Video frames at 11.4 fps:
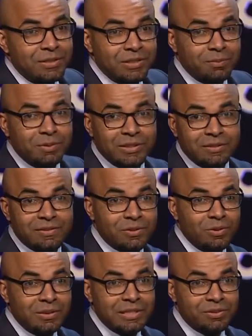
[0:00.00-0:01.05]
distribution of
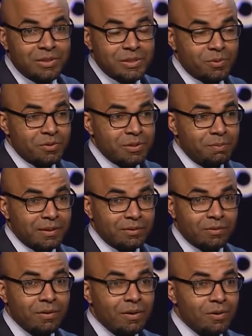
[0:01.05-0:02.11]
school districts with respect to
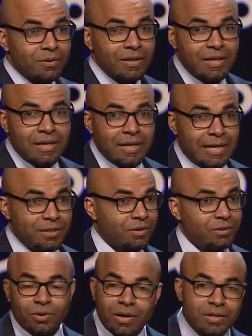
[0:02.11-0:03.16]
growth, and you
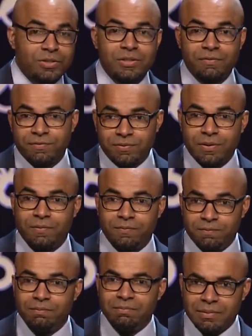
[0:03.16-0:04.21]
could do all sorts of sort of
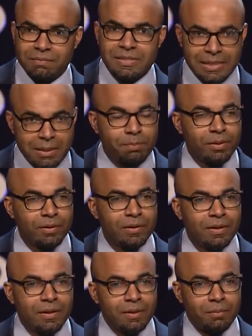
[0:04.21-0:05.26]

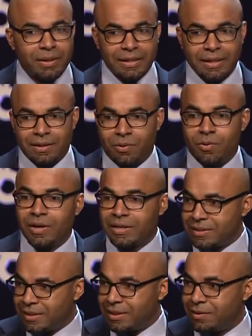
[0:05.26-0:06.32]
simple, but again,
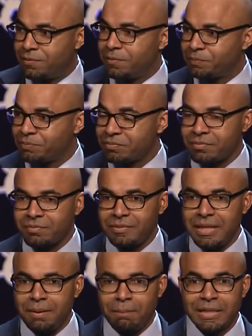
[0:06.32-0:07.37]
quantitative
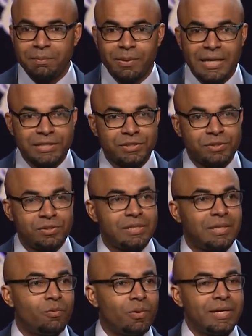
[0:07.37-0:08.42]
manipulations to
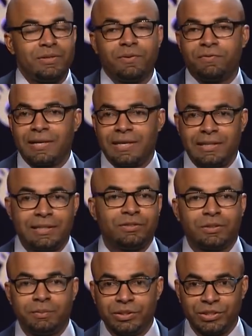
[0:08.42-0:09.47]
see where you fell in the
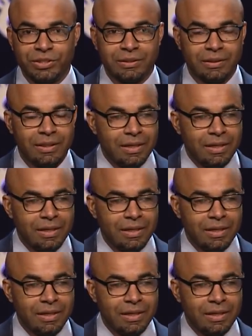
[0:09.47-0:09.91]
distribution.